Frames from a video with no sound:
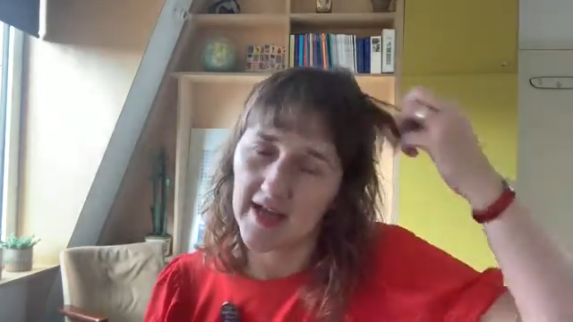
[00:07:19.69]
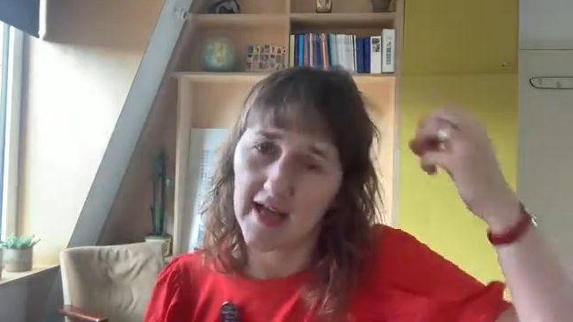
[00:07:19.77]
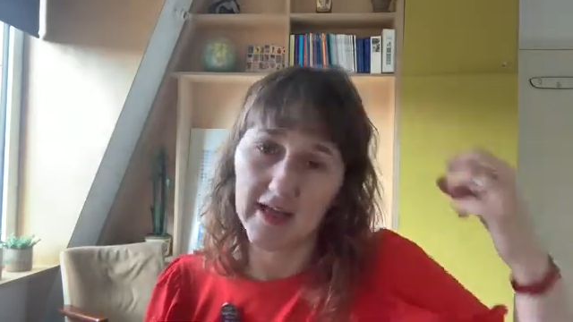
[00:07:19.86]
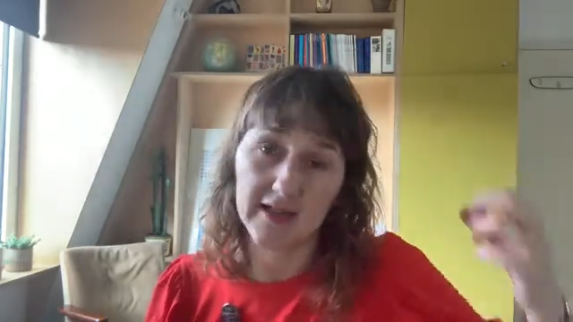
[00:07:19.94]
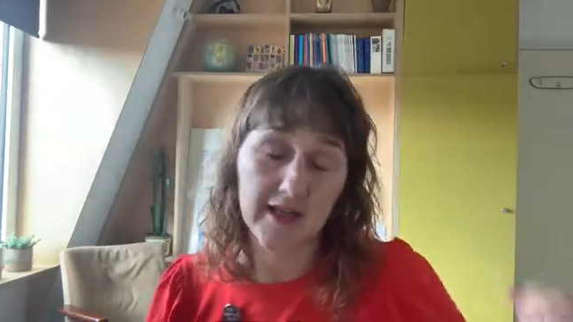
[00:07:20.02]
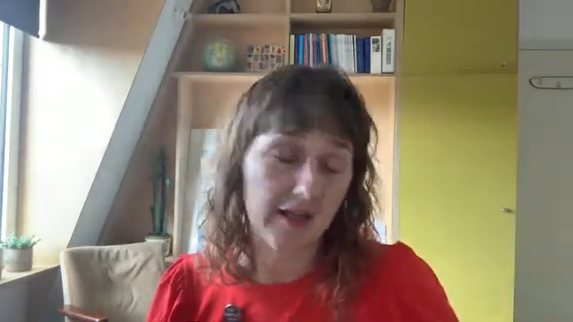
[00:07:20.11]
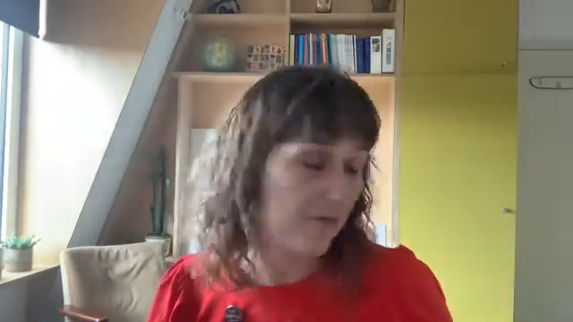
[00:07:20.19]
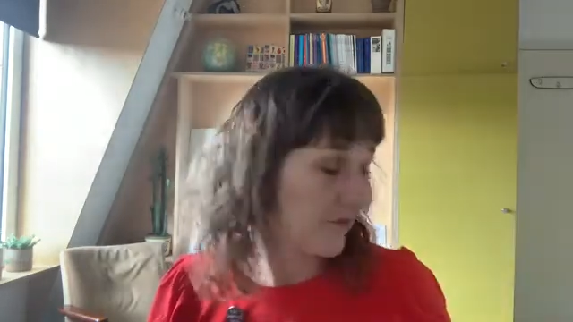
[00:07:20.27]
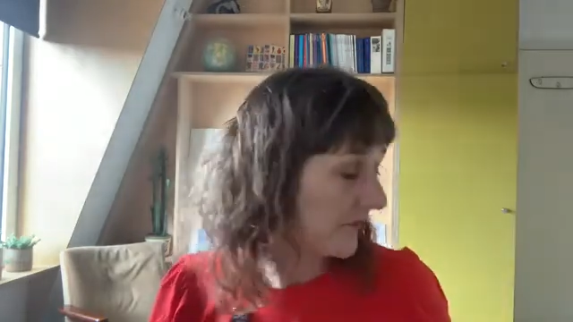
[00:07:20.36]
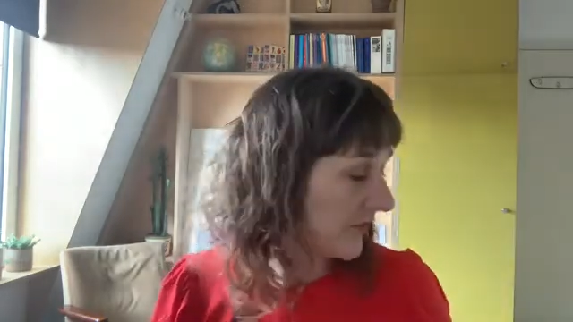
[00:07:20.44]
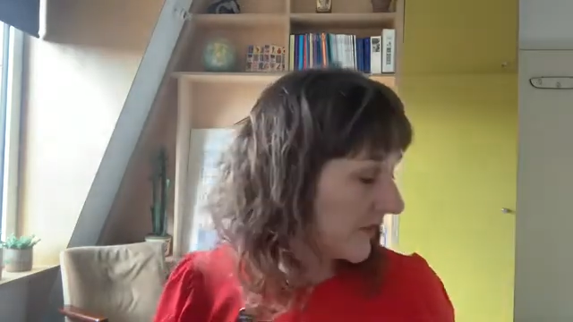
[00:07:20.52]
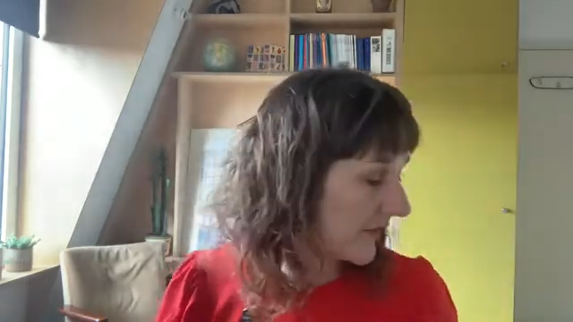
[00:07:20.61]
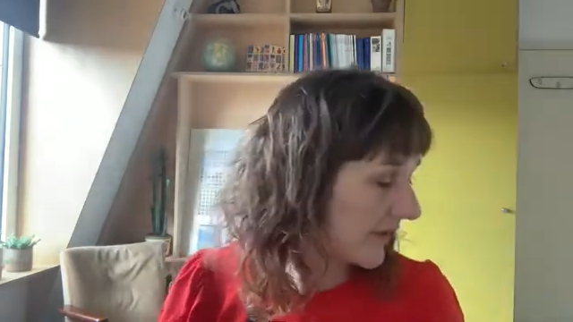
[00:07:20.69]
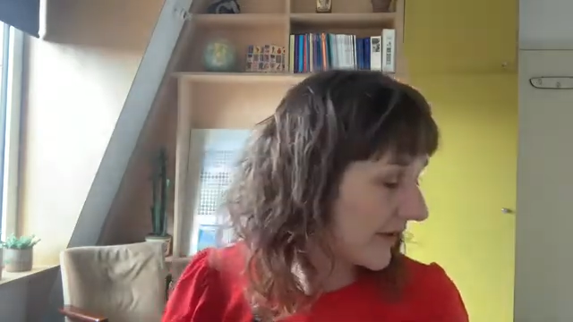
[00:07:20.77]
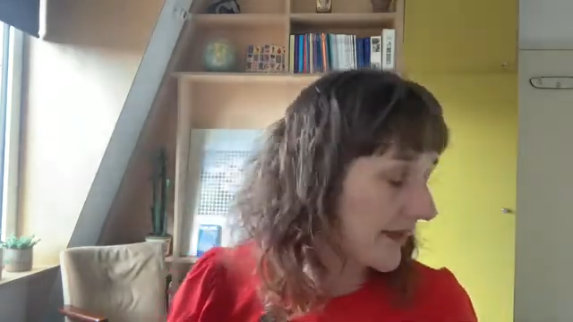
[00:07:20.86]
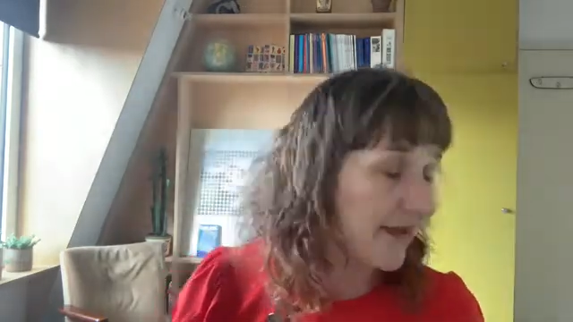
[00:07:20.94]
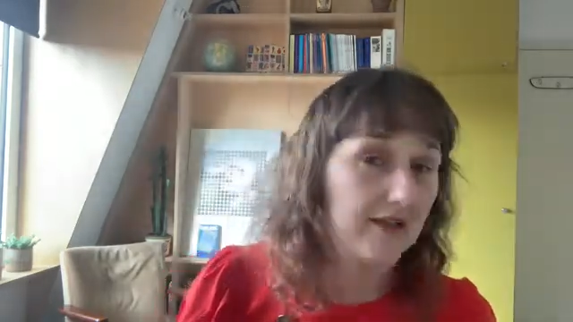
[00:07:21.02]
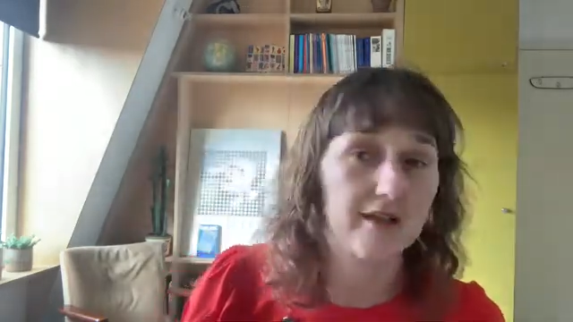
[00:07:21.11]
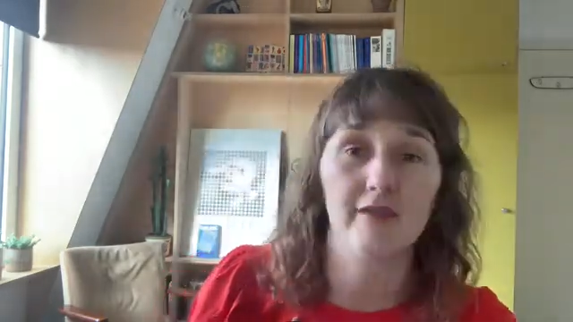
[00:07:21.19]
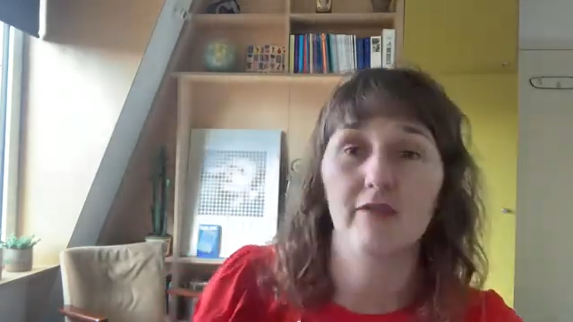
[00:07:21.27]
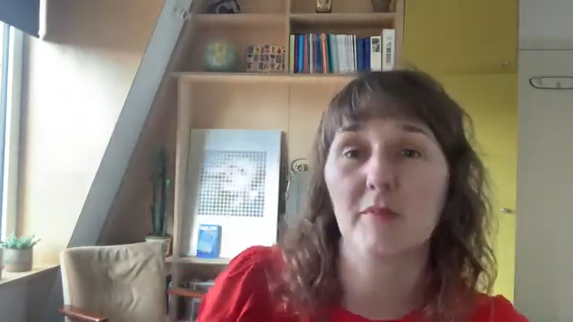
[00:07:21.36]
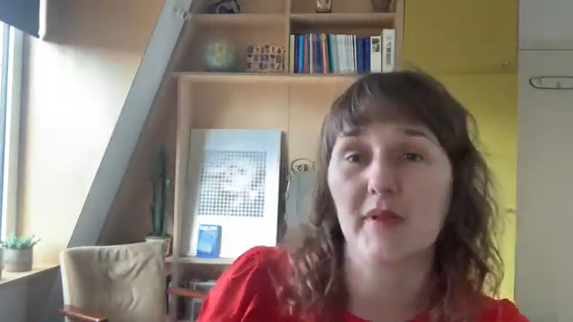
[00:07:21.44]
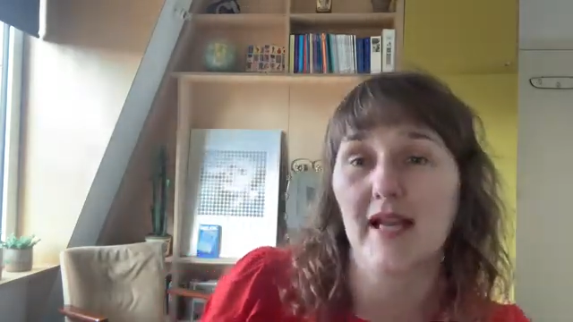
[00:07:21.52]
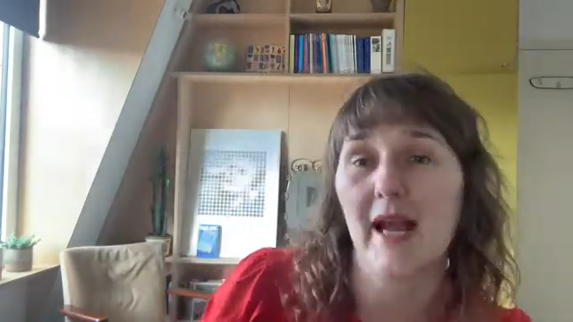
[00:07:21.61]
And if I'm
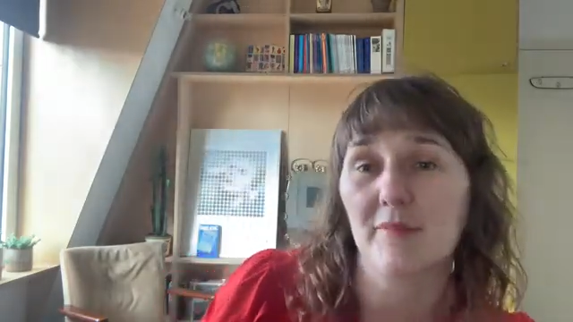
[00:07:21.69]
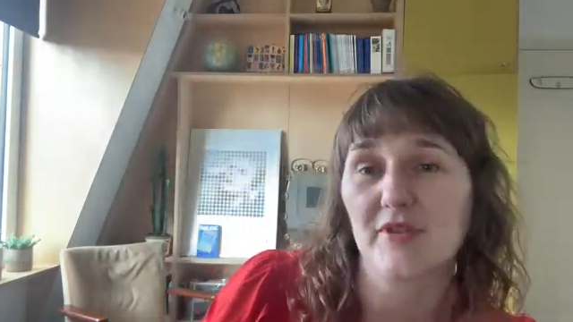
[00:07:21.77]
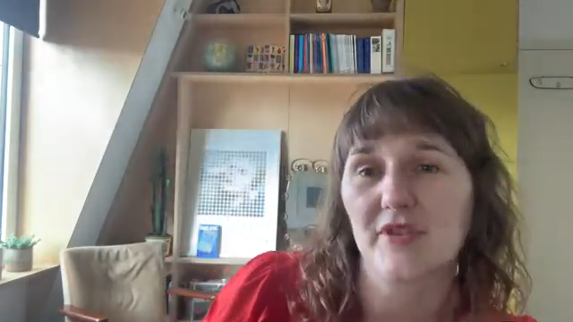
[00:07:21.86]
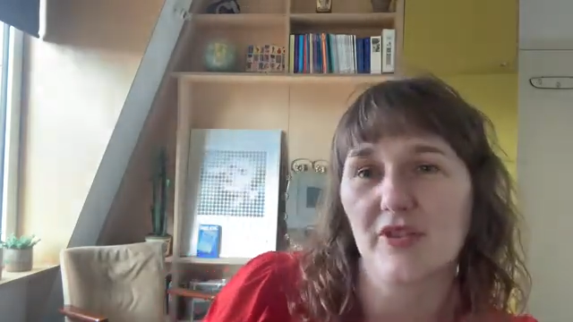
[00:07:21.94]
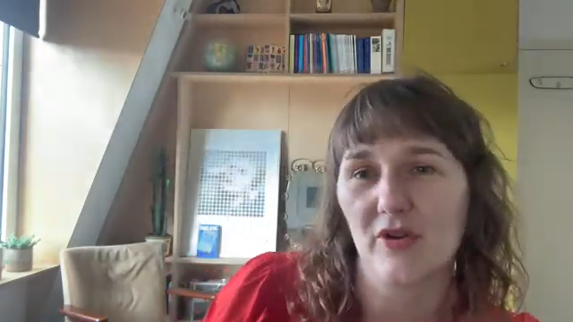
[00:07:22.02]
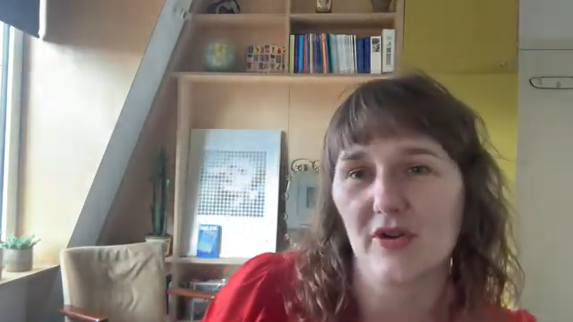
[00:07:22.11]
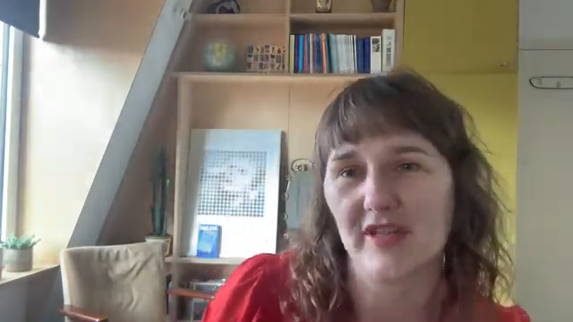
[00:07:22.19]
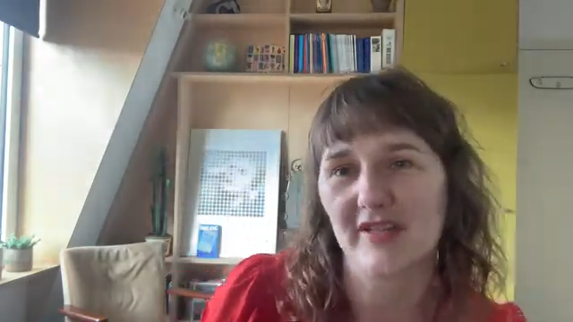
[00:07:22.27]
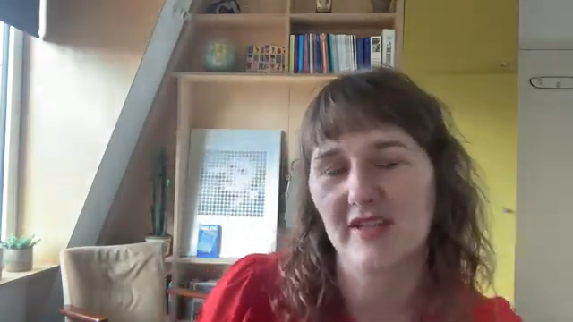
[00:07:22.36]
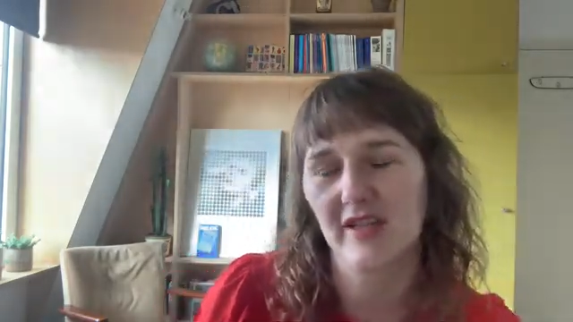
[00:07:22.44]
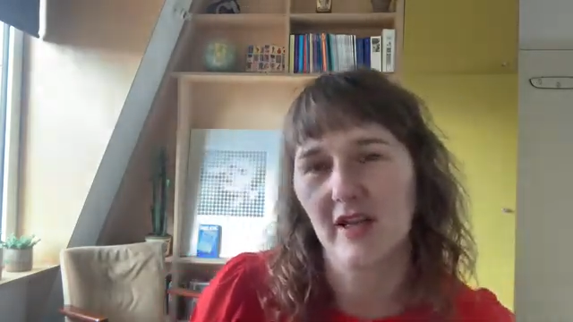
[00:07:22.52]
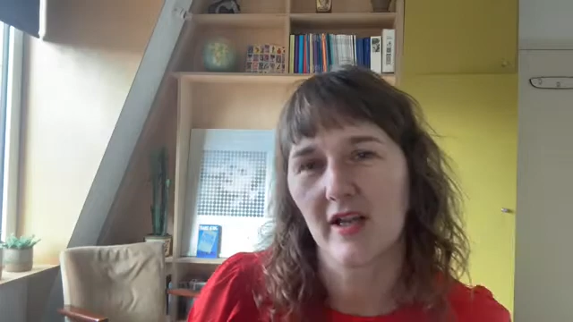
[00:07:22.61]
being absolutely honest,